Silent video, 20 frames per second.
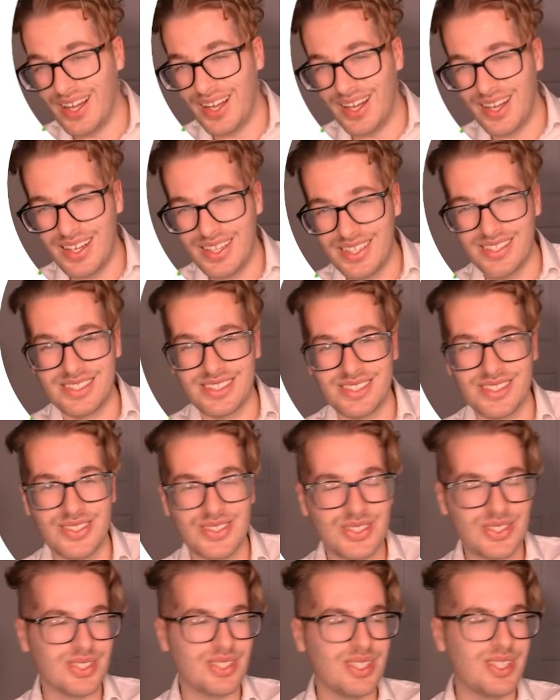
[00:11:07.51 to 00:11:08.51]

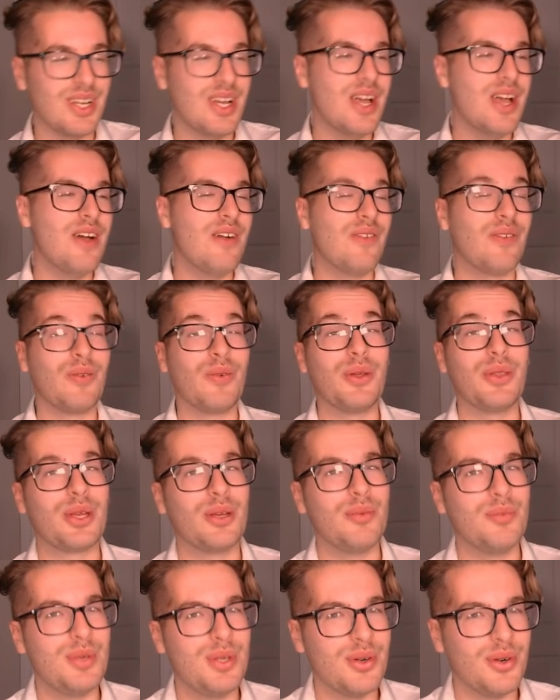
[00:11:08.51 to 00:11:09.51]
Essentially, for what the
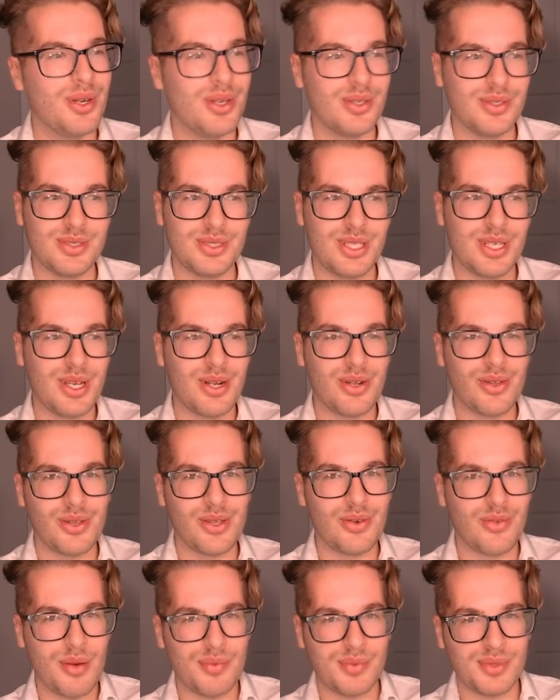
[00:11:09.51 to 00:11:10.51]
computer knows, it can only
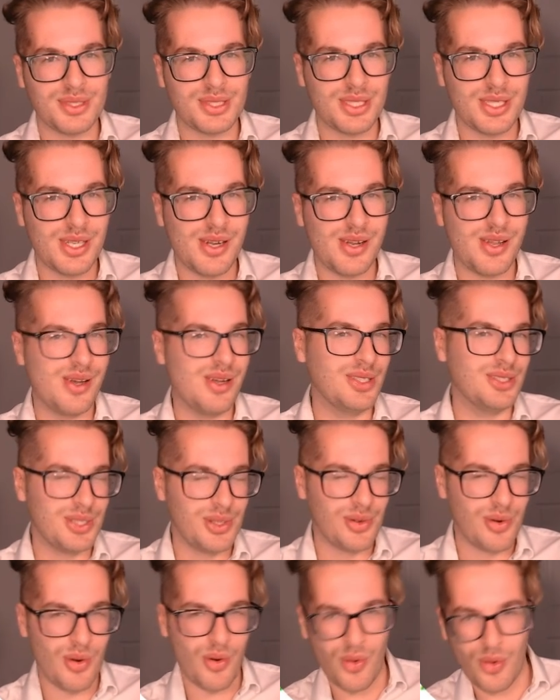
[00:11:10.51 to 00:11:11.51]
represent a 0
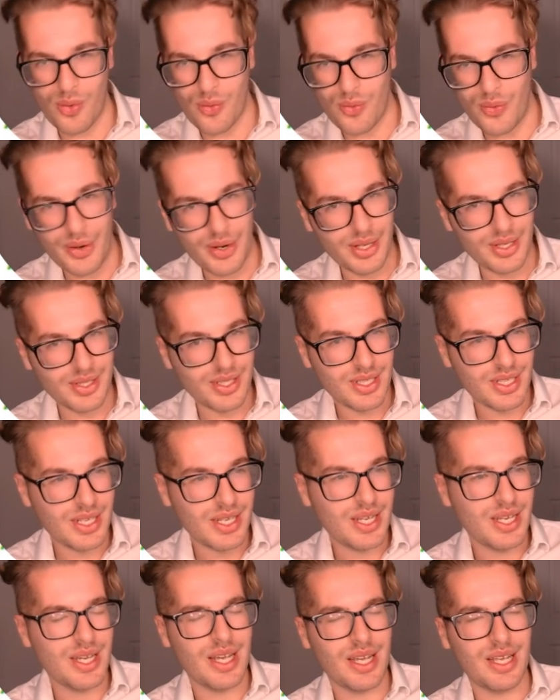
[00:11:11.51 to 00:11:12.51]
or a 1,
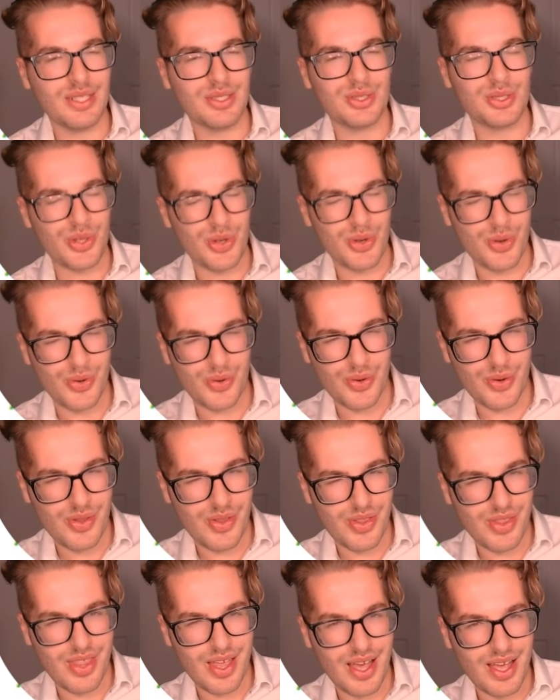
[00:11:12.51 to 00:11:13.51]
and so
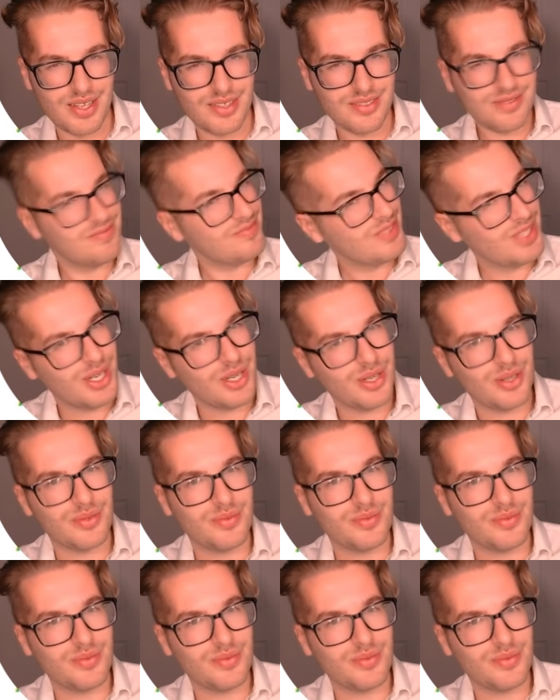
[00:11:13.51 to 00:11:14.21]
that, you know,